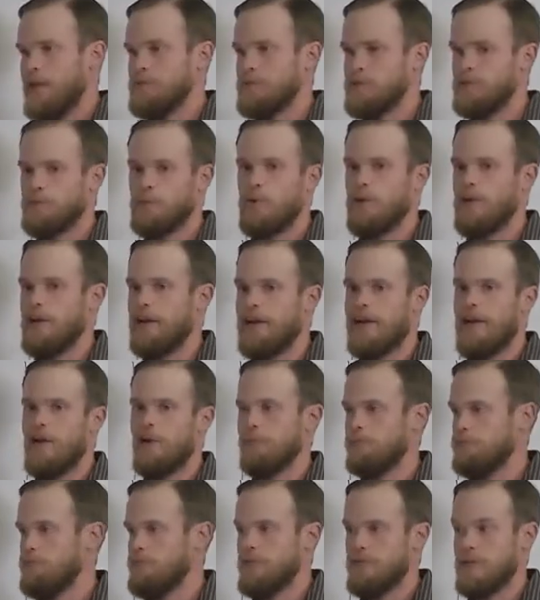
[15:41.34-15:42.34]
I'm just pointing
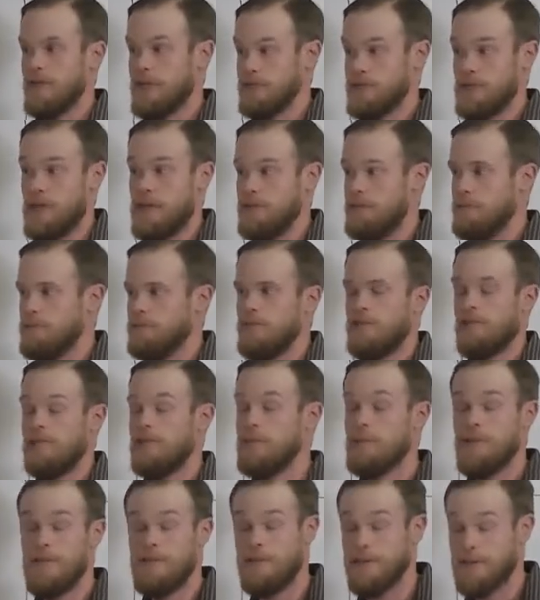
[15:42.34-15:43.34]
out the
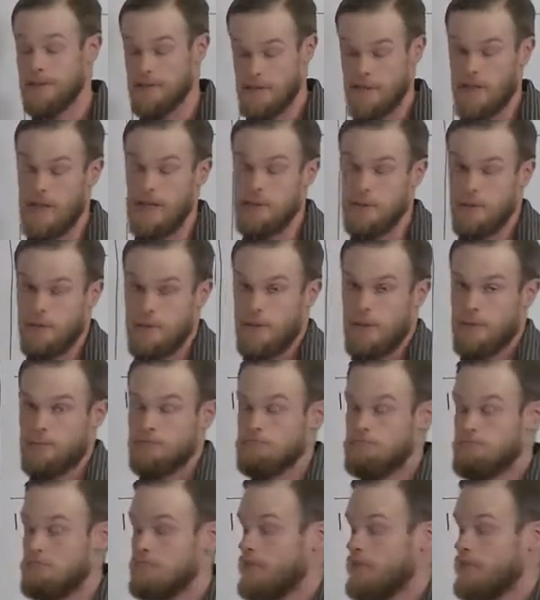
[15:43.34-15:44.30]
limited things that I do know.